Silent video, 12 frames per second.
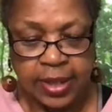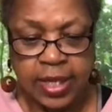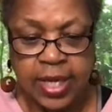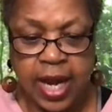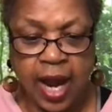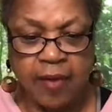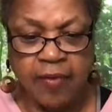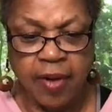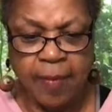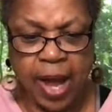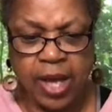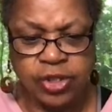
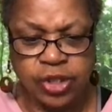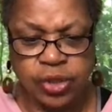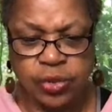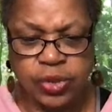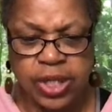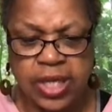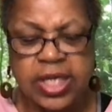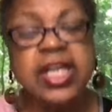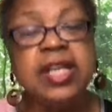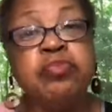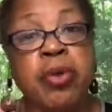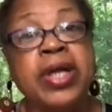Never buy shoes that
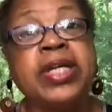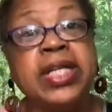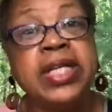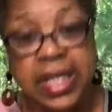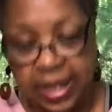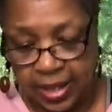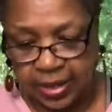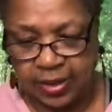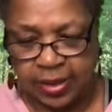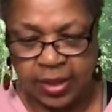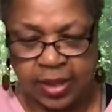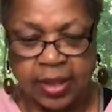need breaking in.
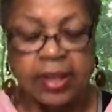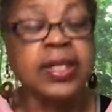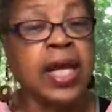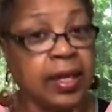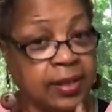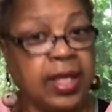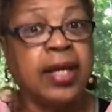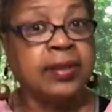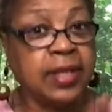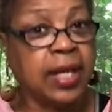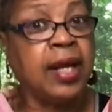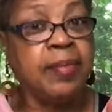
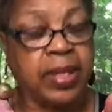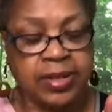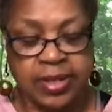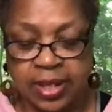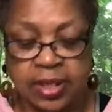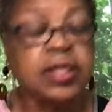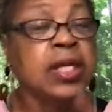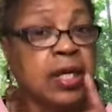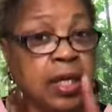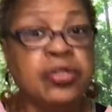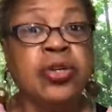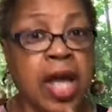that makes sense.
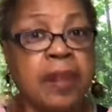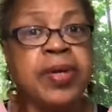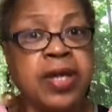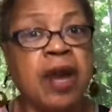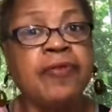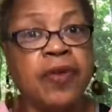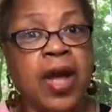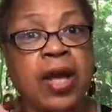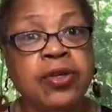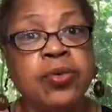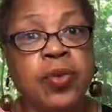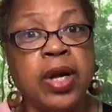Because you got to be careful how
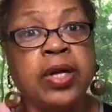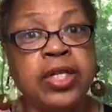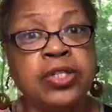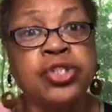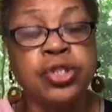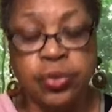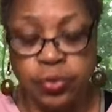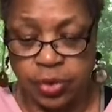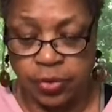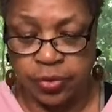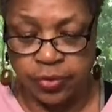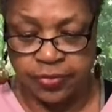you wear these shoes
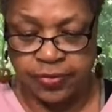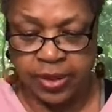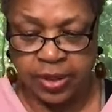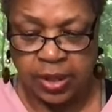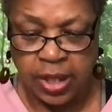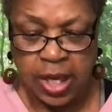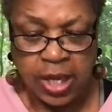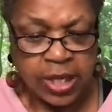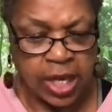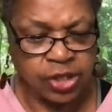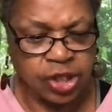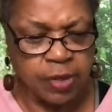on your feet.
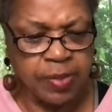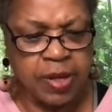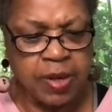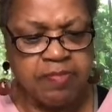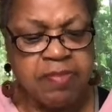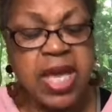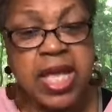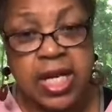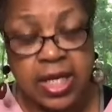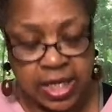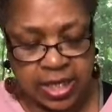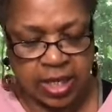They should be
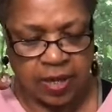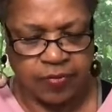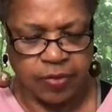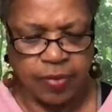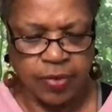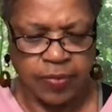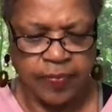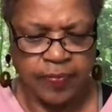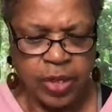immediately comfortable.